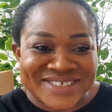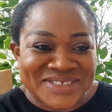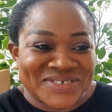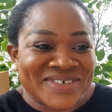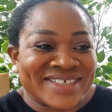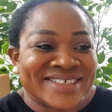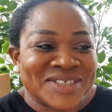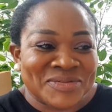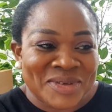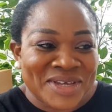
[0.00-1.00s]
You are the
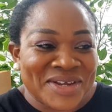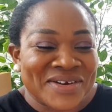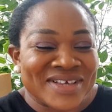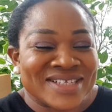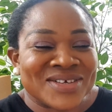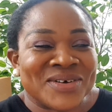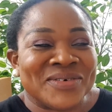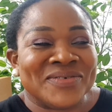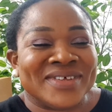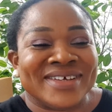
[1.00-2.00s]
Spirit
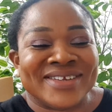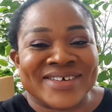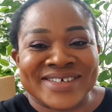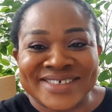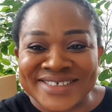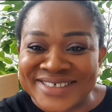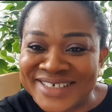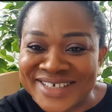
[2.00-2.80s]
of the Lord.